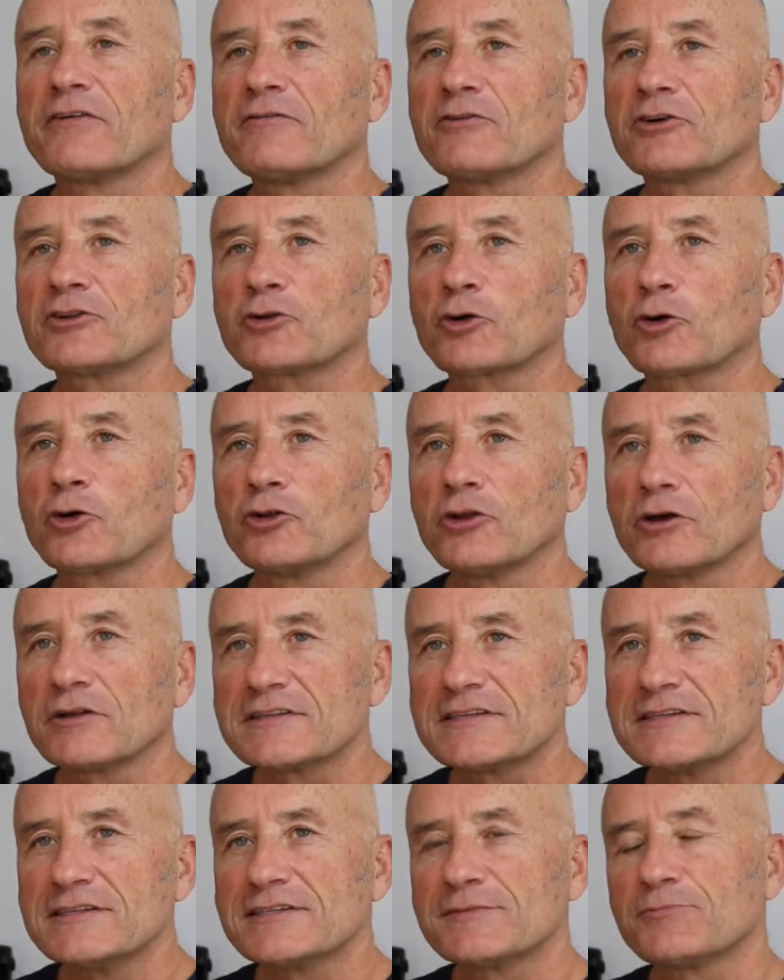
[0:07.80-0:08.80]
How
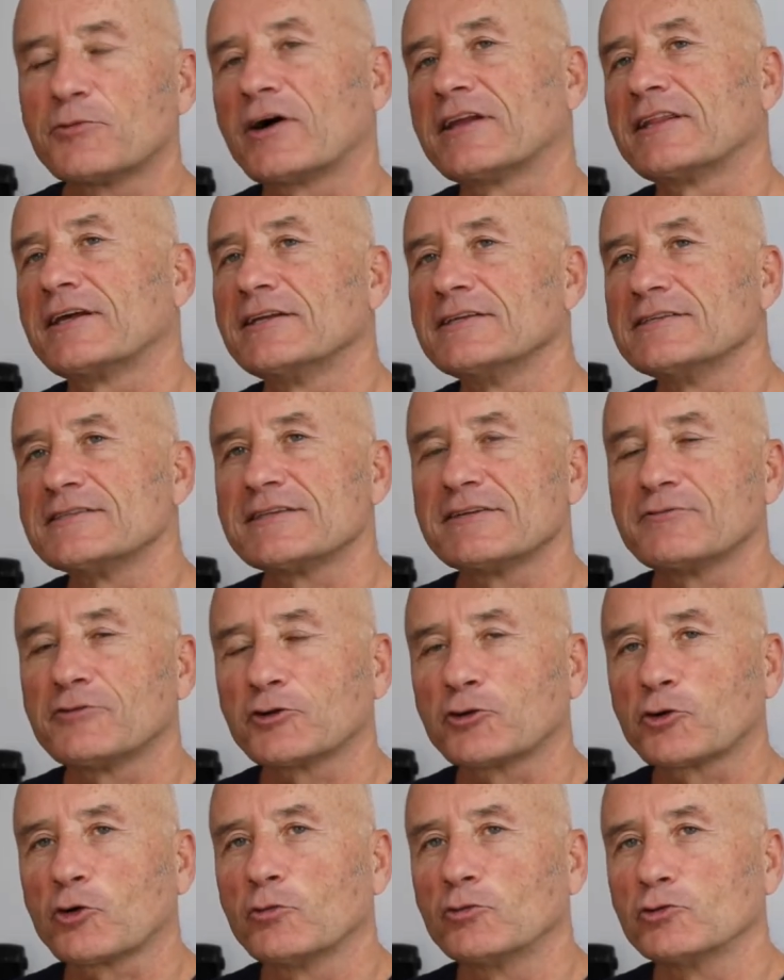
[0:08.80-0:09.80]
does a dentist
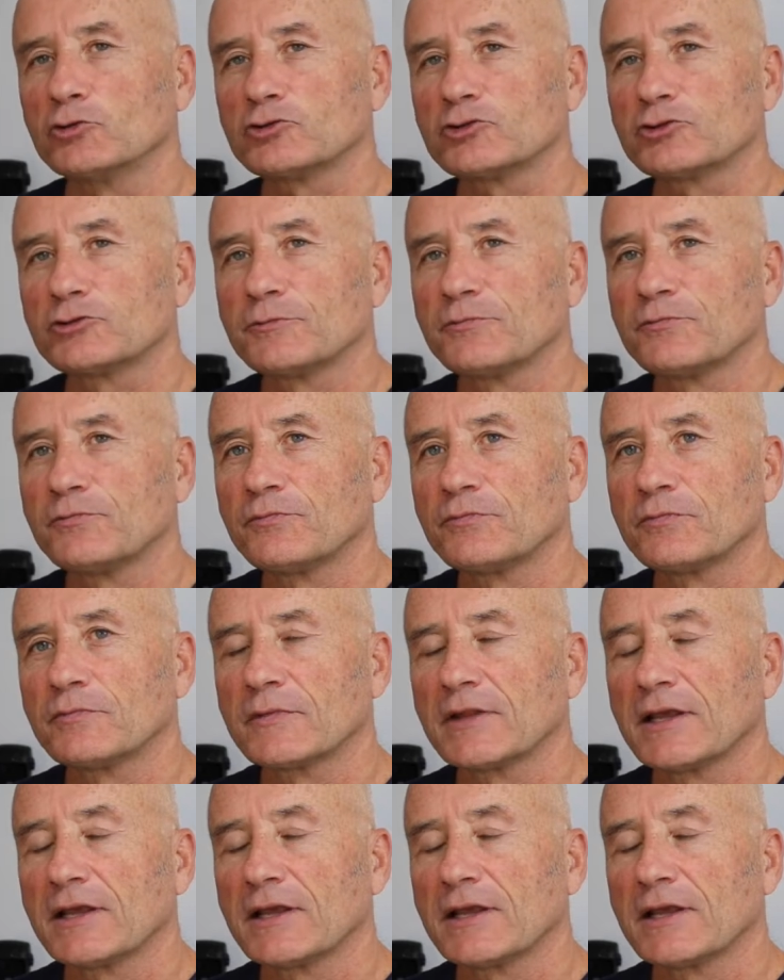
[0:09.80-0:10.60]
examine your teeth?